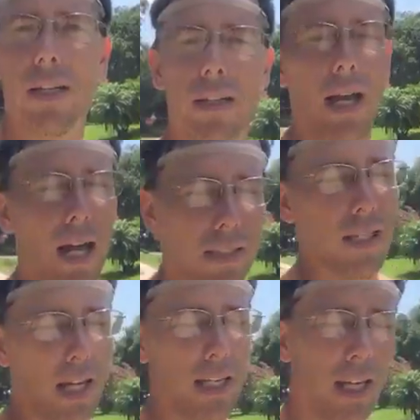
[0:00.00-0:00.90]
vented to the
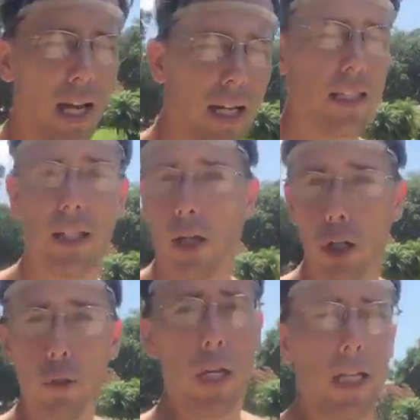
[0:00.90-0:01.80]
outside. He's like,
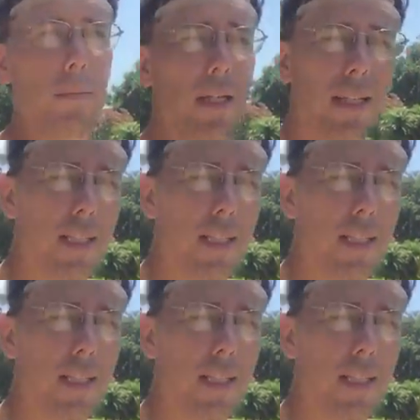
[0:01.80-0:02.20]
are you kidding me?